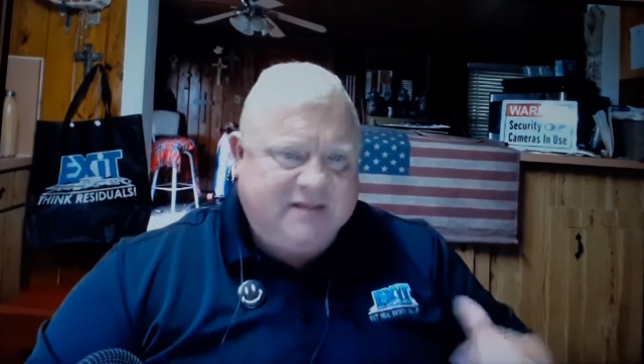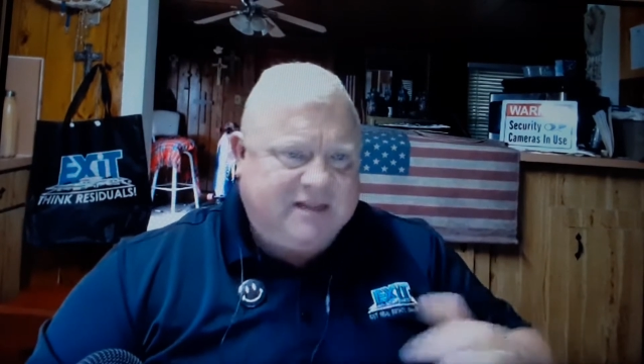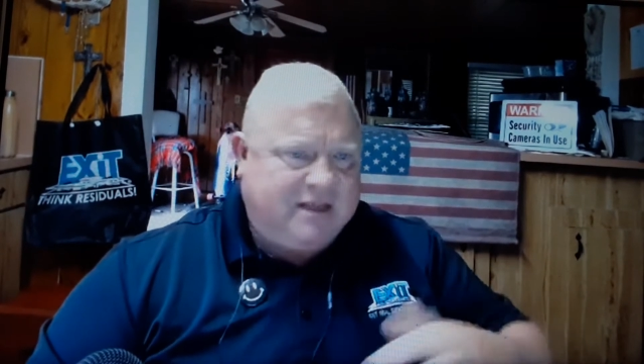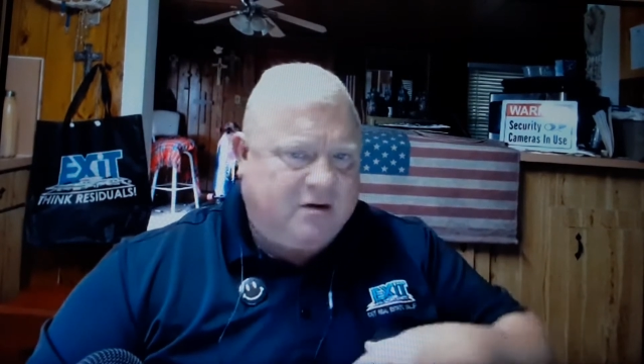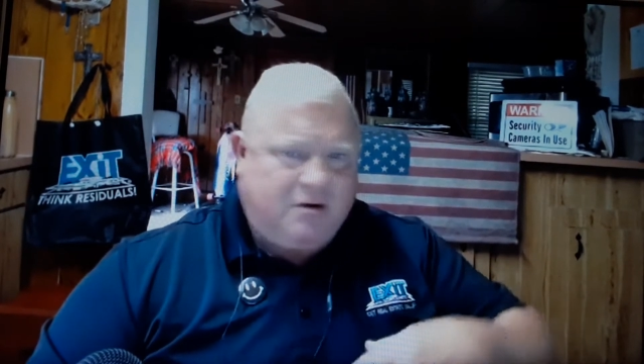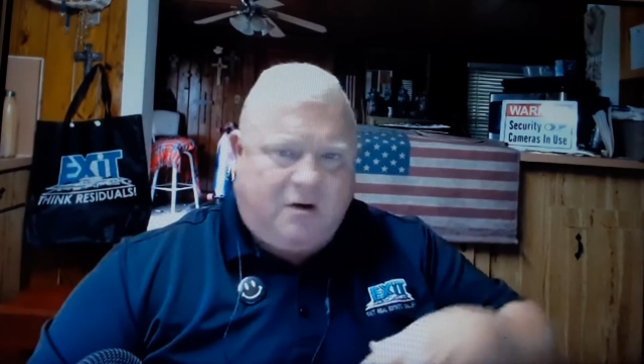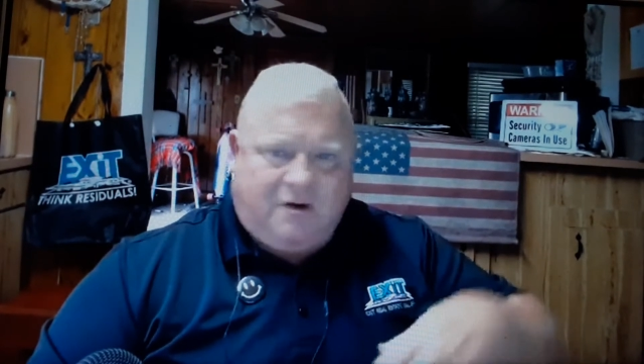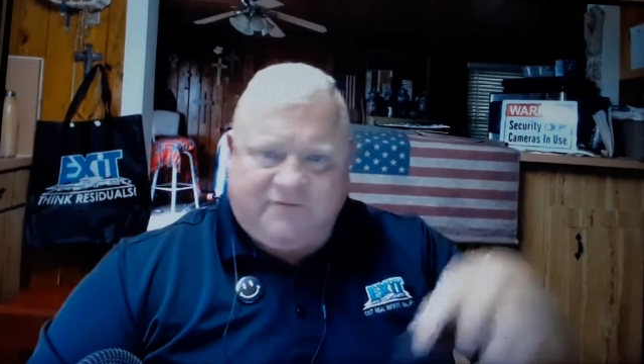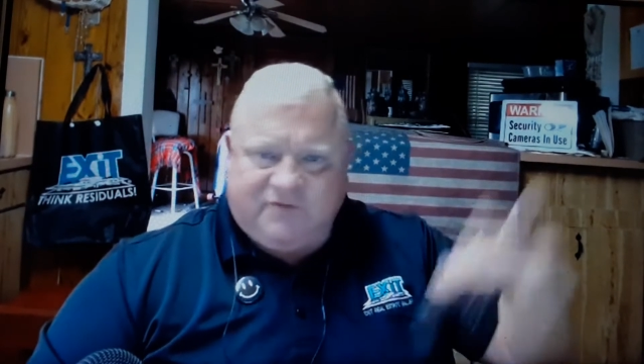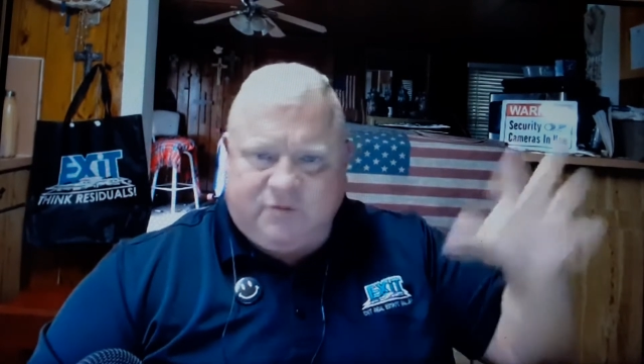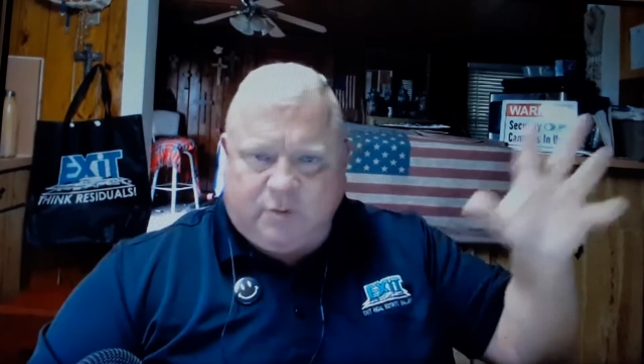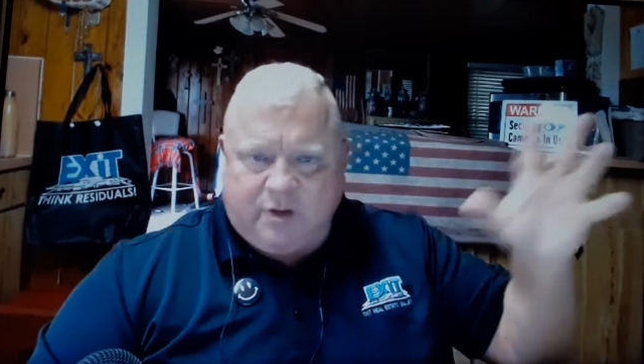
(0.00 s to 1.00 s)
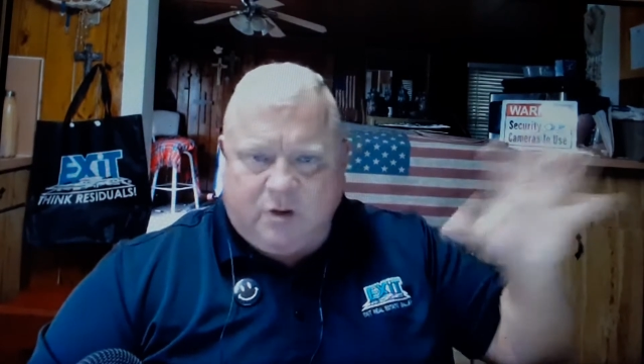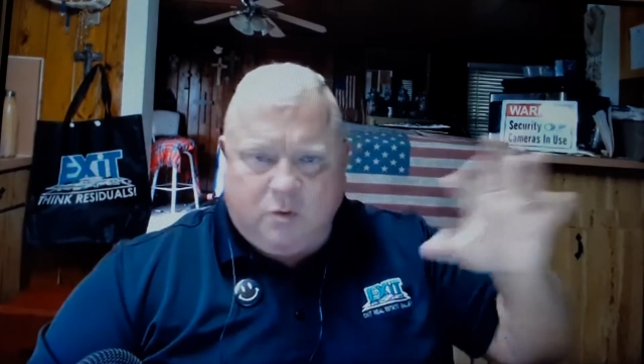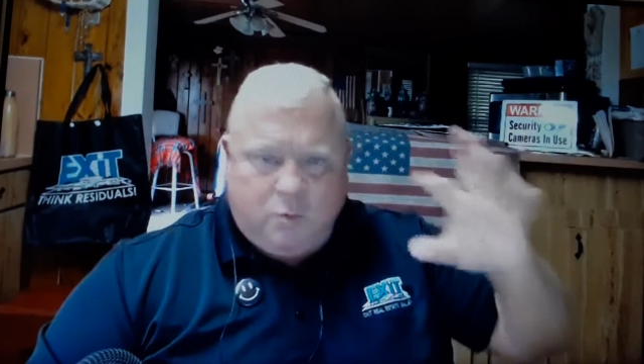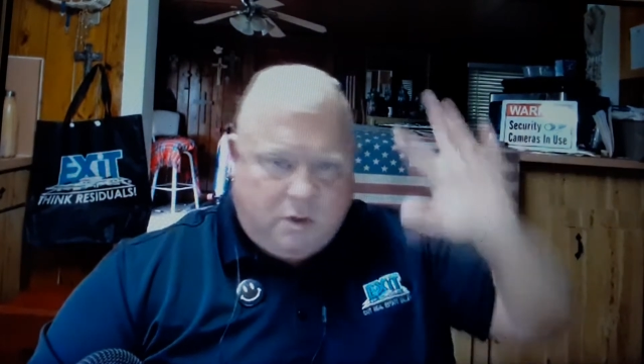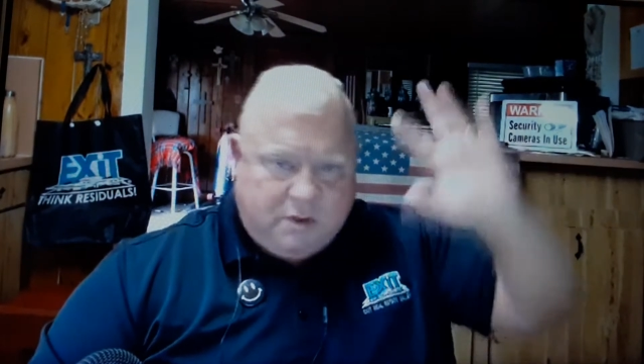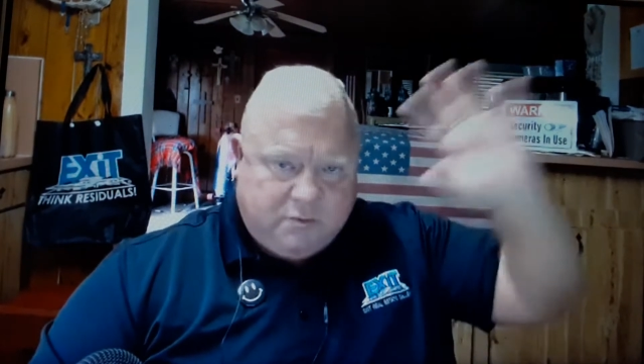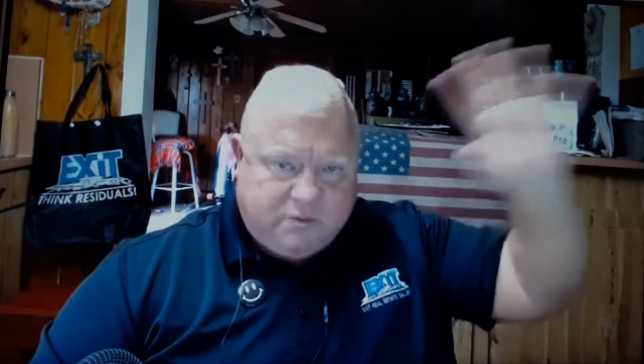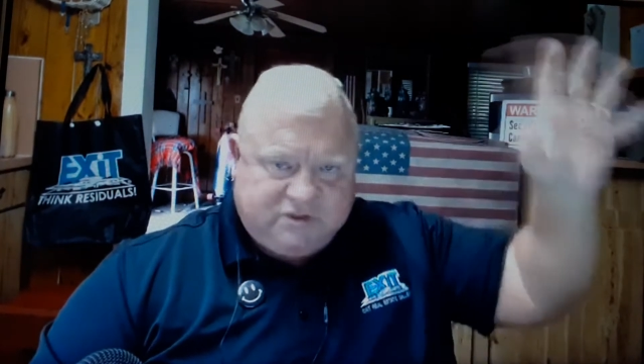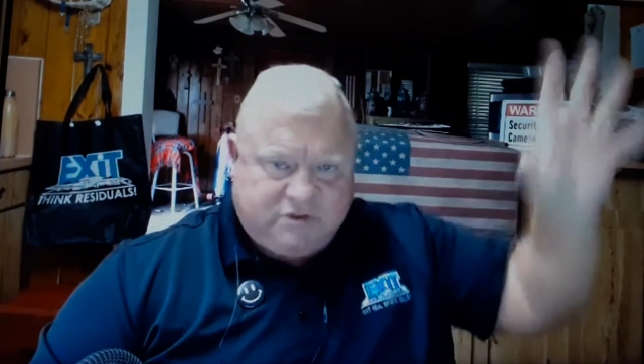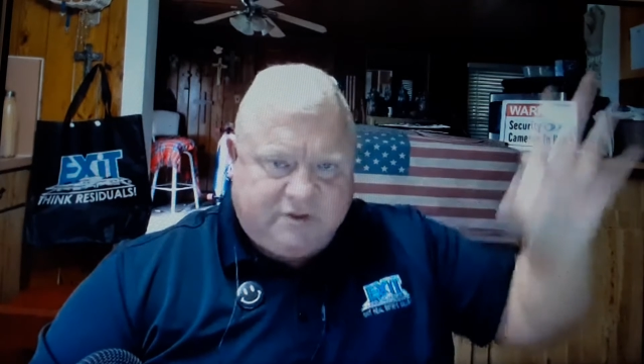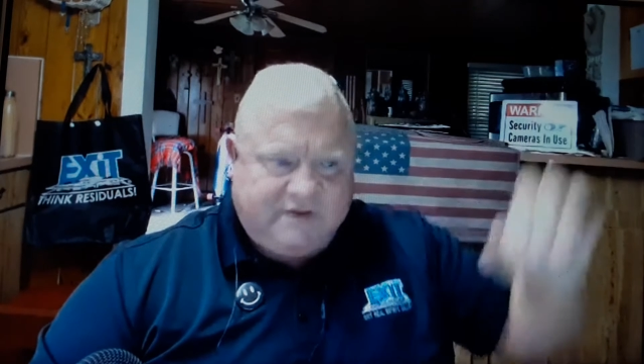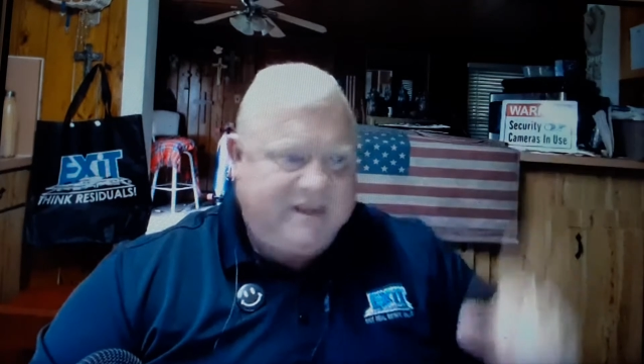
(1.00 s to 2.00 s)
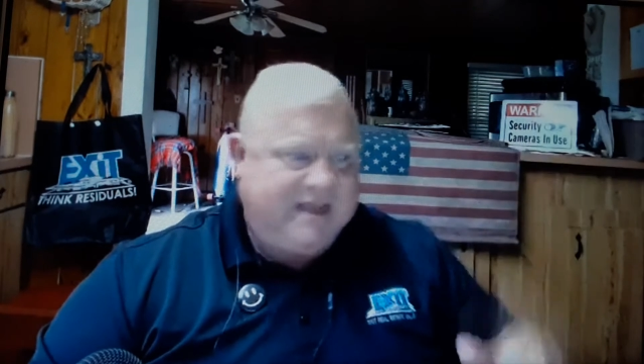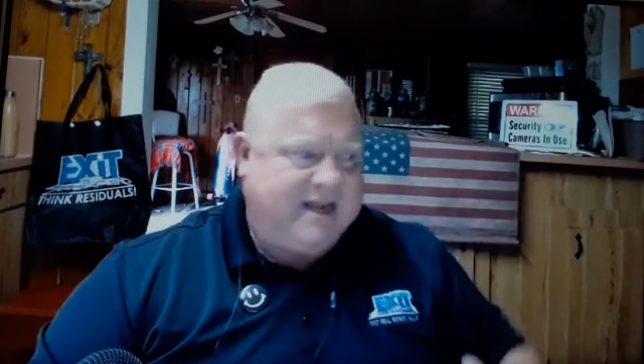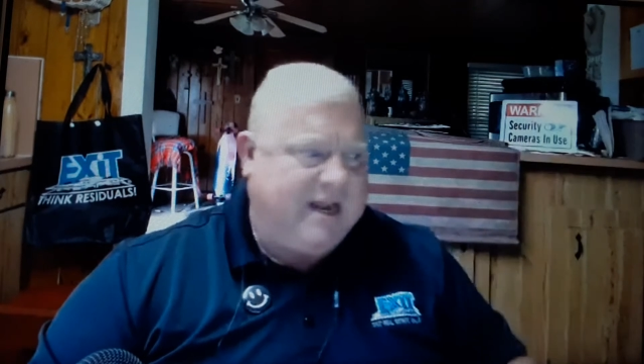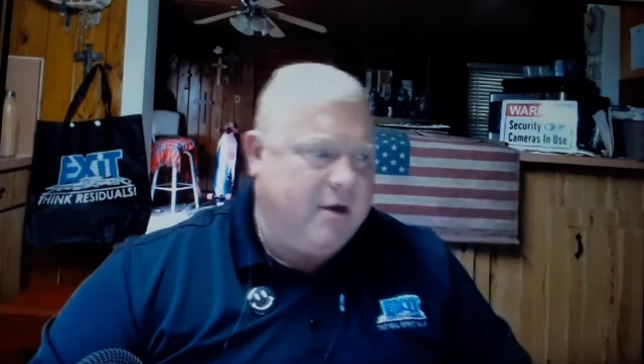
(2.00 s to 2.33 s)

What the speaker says: that are off of 301, which are in that